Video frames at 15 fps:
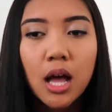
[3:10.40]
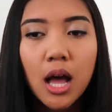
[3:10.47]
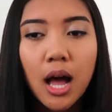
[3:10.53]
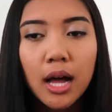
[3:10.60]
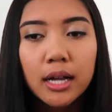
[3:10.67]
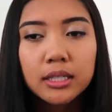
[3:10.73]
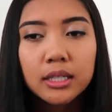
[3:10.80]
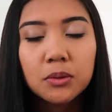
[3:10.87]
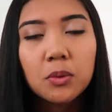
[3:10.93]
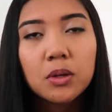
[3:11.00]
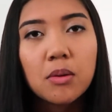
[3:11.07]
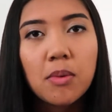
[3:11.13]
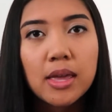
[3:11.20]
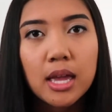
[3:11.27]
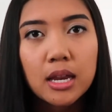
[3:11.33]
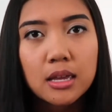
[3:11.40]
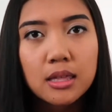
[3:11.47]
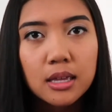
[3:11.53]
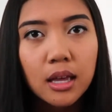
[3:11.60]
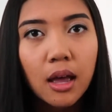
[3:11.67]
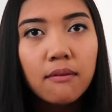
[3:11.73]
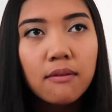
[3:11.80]
I didn't want to make
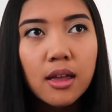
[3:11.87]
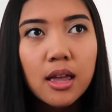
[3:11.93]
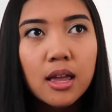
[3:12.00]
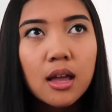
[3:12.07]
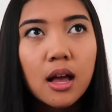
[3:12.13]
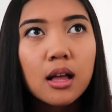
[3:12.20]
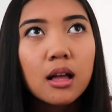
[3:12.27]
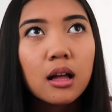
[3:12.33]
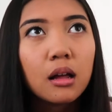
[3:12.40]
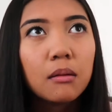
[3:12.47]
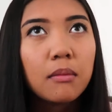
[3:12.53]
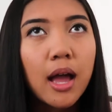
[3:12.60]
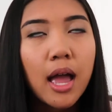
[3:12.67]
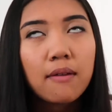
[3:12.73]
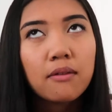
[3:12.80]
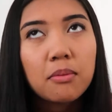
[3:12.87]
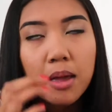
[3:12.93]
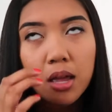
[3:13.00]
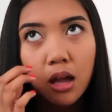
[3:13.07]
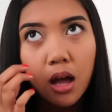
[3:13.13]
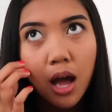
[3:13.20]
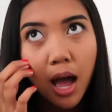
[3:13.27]
anything of it. I have
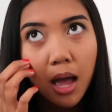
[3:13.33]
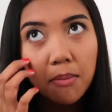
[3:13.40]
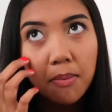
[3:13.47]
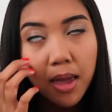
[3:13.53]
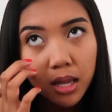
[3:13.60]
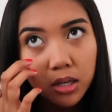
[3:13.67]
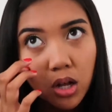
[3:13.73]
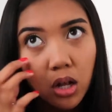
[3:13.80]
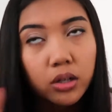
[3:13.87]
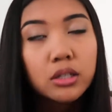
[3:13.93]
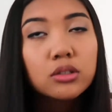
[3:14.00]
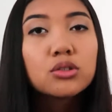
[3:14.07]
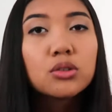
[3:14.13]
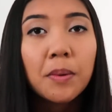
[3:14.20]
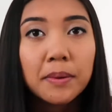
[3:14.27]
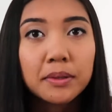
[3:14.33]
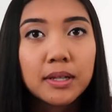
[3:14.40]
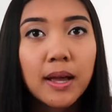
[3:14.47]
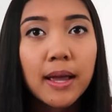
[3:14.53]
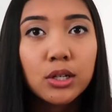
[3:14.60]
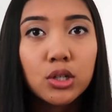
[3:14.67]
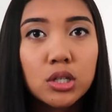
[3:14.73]
a high pain tolerance, so I was
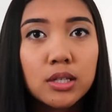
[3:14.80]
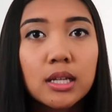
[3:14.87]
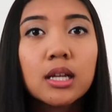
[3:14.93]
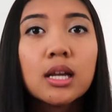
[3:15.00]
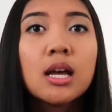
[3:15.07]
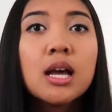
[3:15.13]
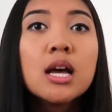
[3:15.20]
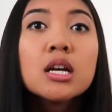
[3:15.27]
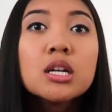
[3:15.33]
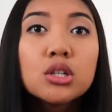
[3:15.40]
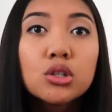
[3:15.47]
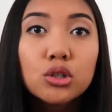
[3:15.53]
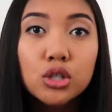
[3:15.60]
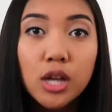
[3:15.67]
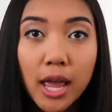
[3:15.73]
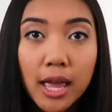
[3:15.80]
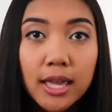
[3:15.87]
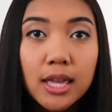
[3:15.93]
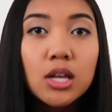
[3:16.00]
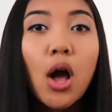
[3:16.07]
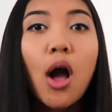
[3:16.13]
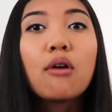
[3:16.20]
kind of just
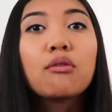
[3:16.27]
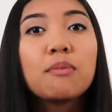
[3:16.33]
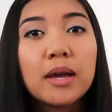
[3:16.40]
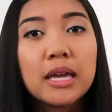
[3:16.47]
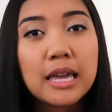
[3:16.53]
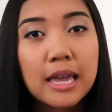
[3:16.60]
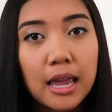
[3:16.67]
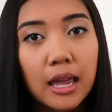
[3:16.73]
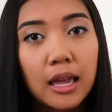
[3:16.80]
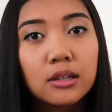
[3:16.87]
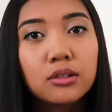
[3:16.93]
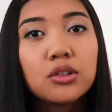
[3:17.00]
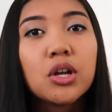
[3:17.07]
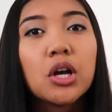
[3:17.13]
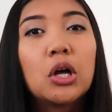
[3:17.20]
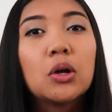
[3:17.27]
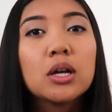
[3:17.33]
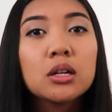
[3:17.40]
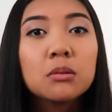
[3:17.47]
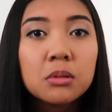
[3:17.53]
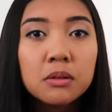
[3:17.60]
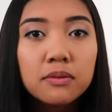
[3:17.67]
shaking off my hand,
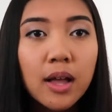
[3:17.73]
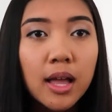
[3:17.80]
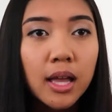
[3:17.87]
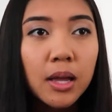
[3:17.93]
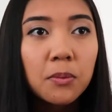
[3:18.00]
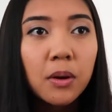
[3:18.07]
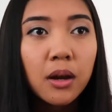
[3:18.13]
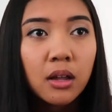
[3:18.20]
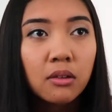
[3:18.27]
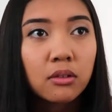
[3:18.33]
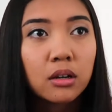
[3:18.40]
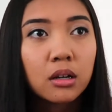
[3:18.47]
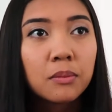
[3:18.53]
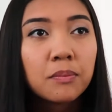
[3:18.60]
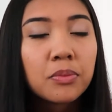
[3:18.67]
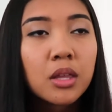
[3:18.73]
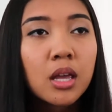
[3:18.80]
it'll be fine, whatever.